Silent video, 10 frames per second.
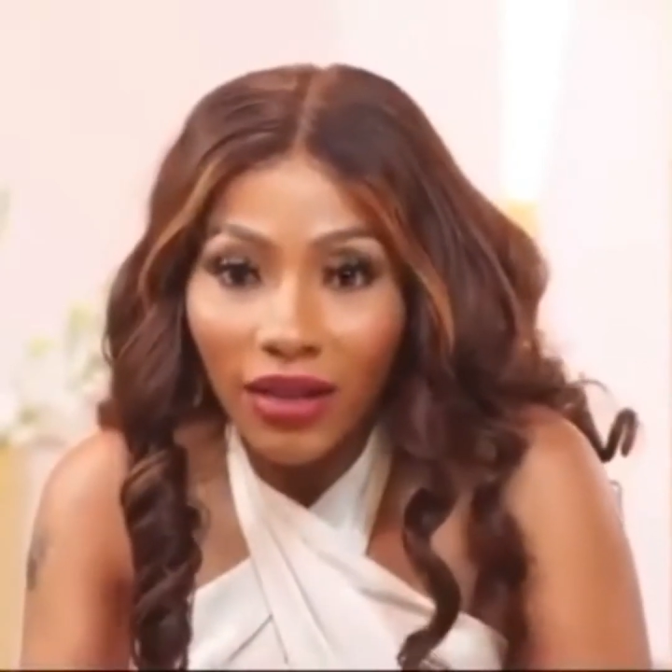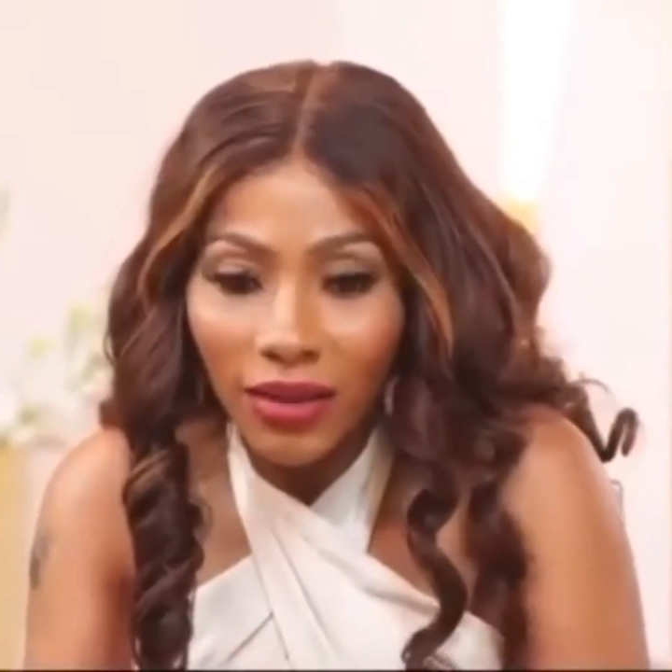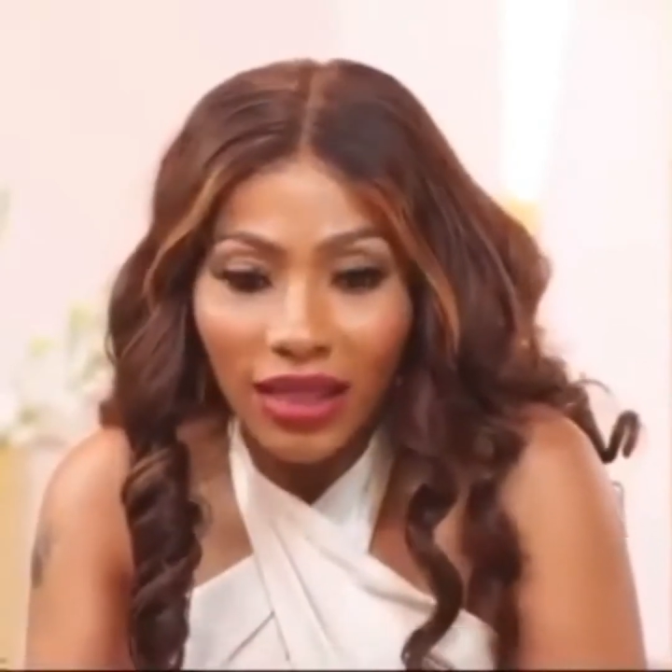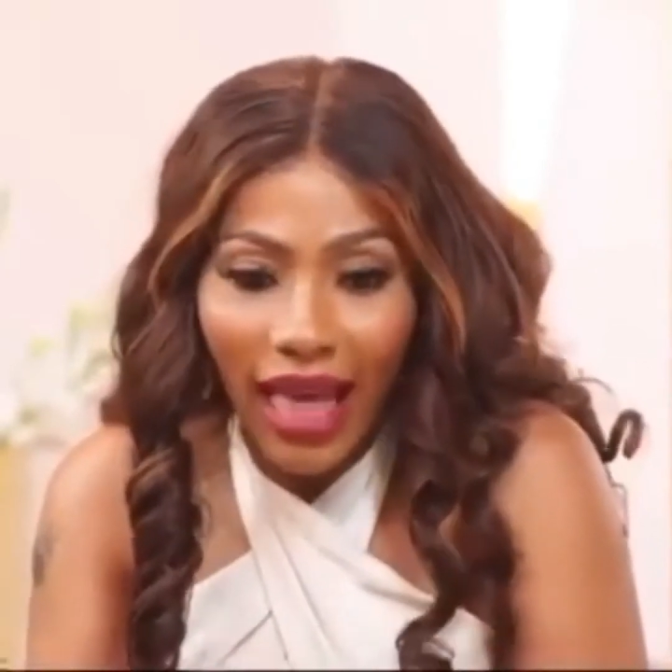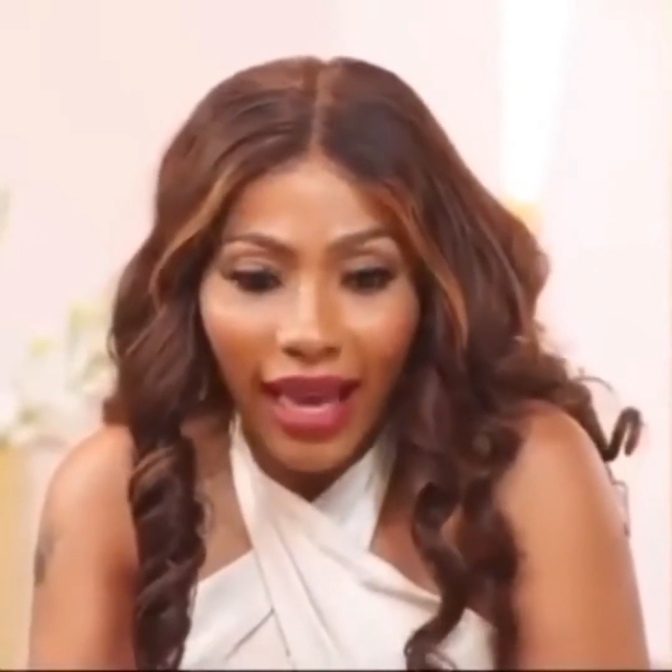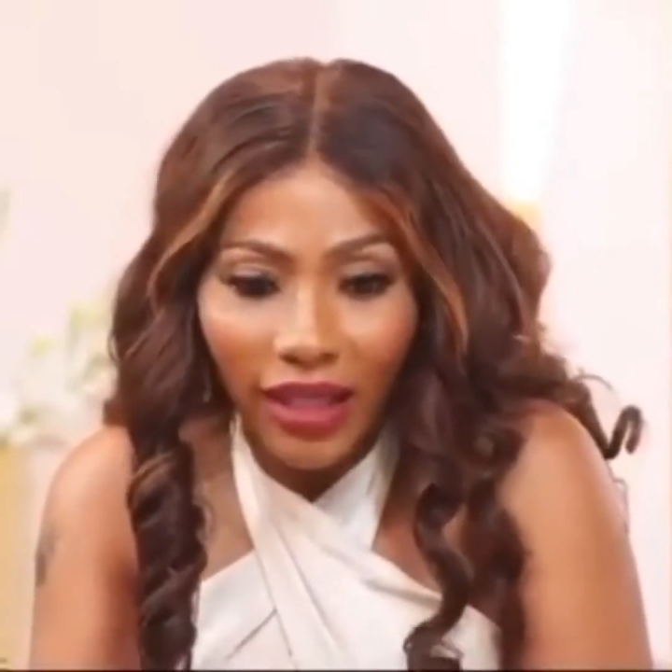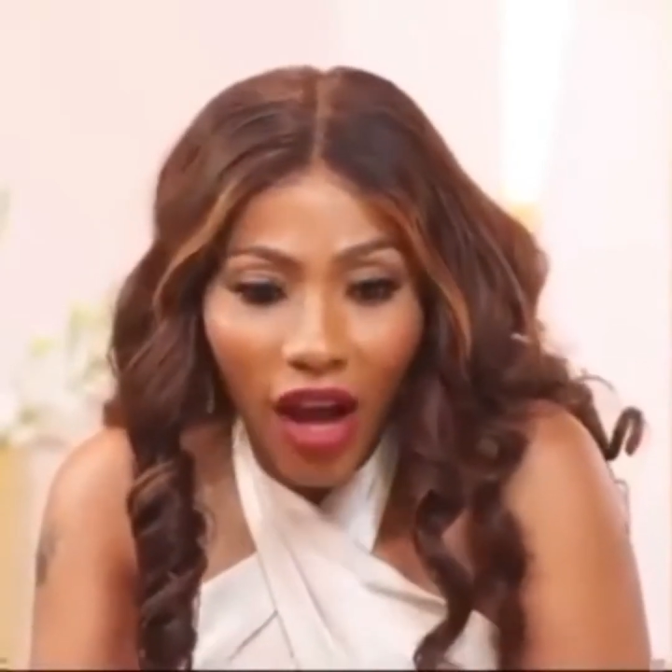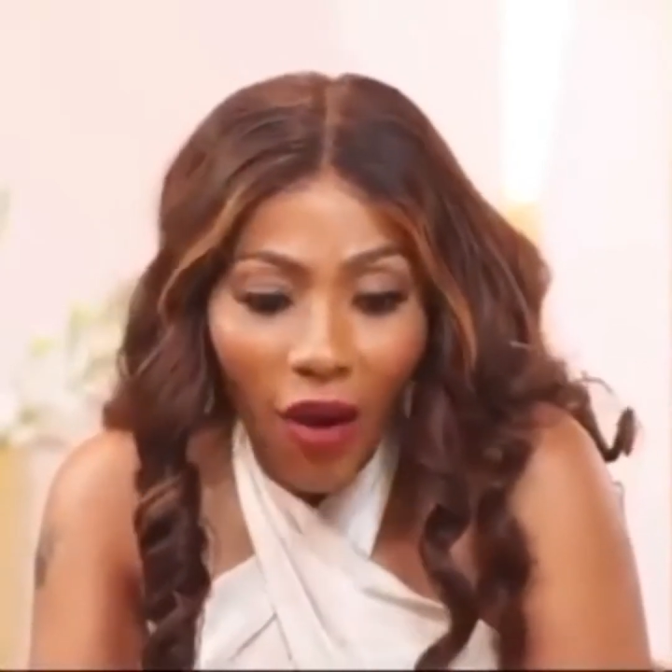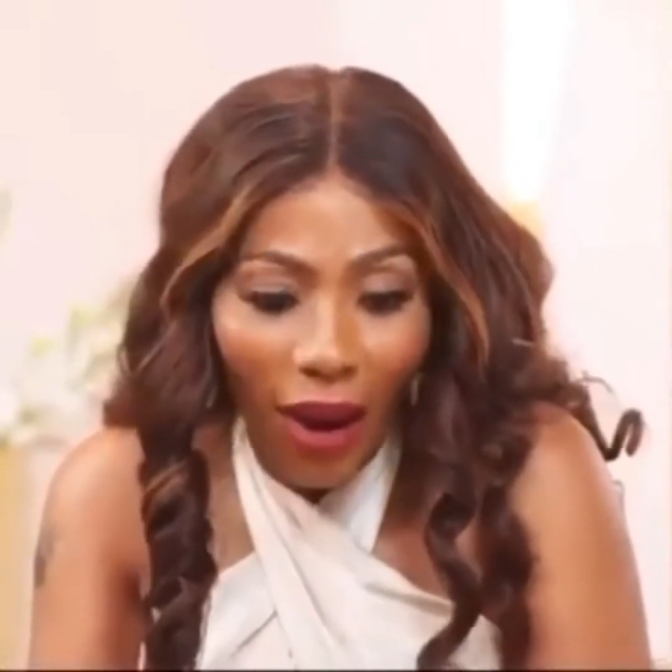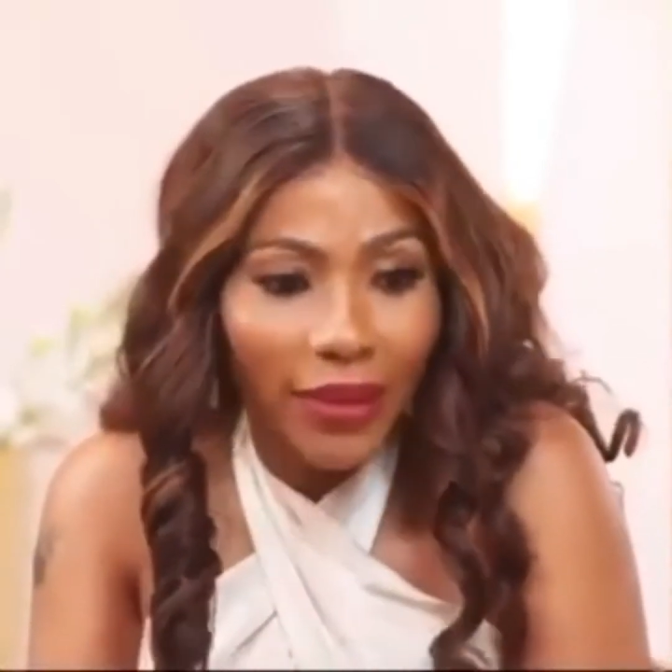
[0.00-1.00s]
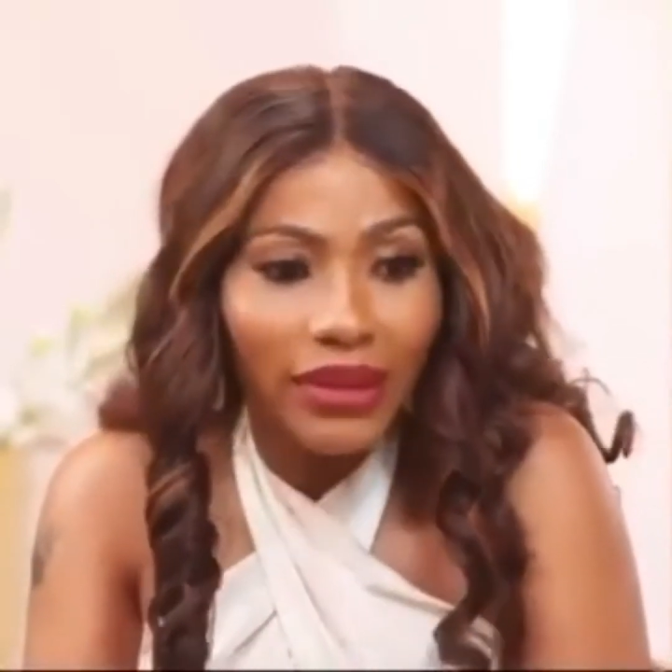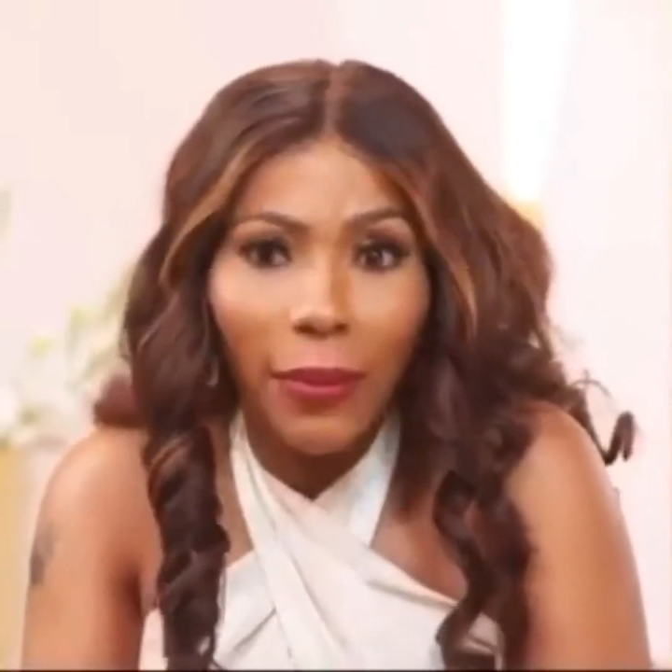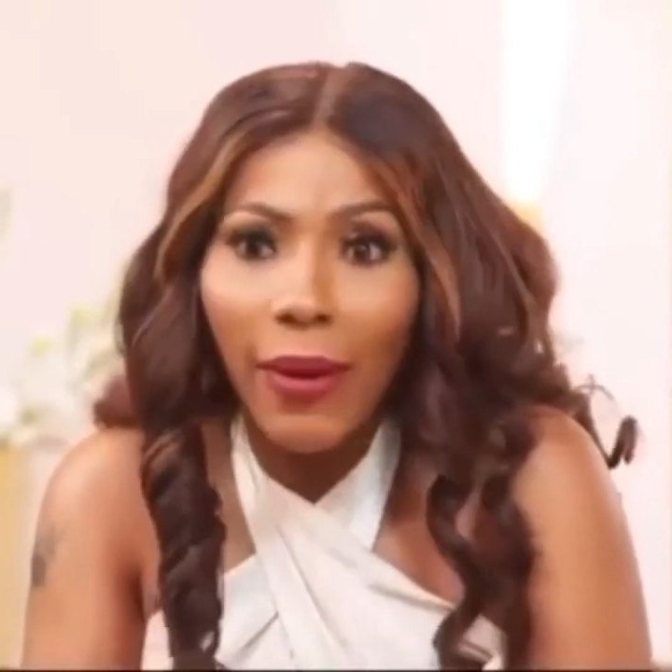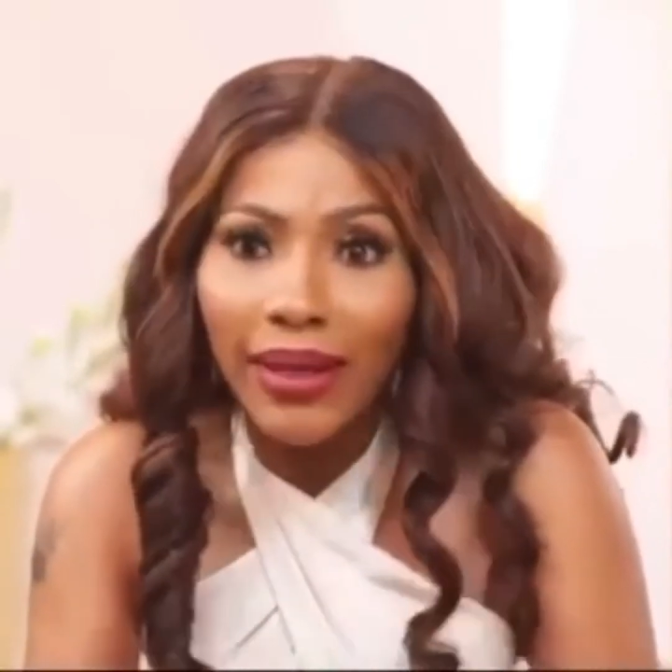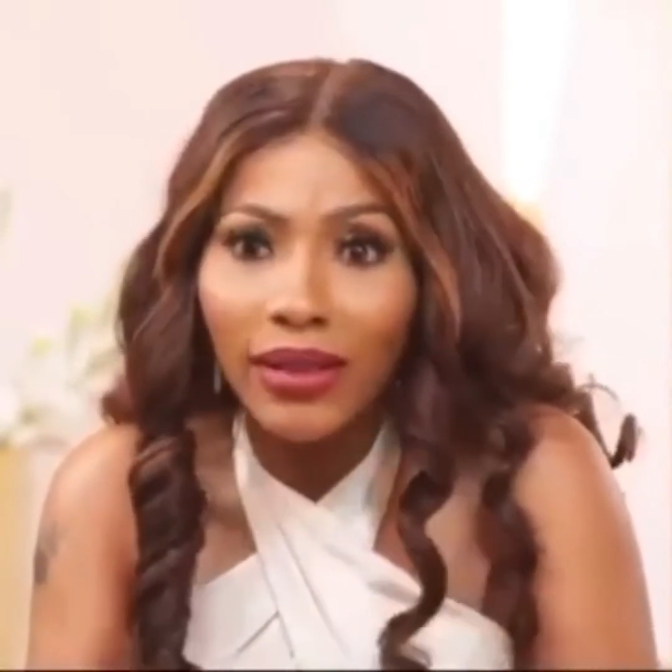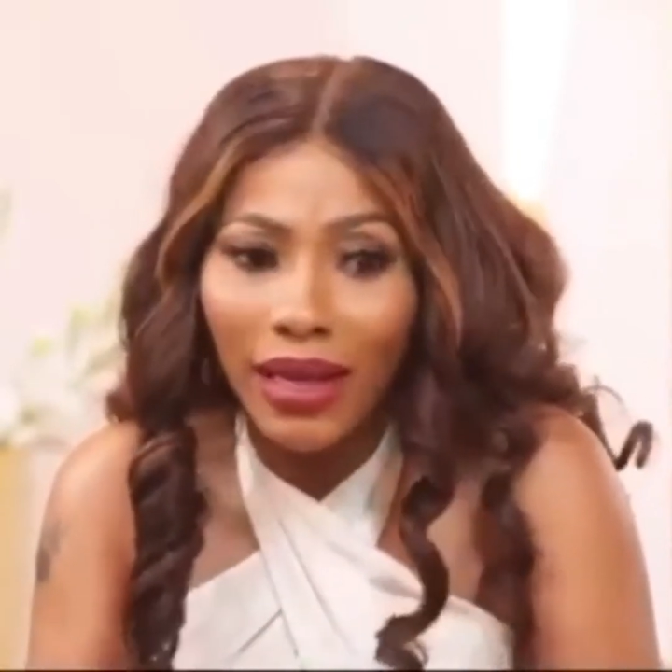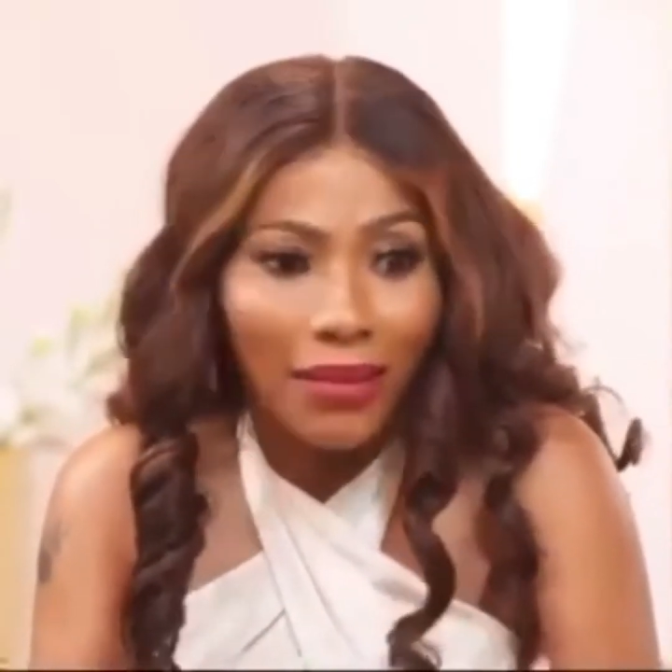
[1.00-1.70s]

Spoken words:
She was like, no, I want the pepper.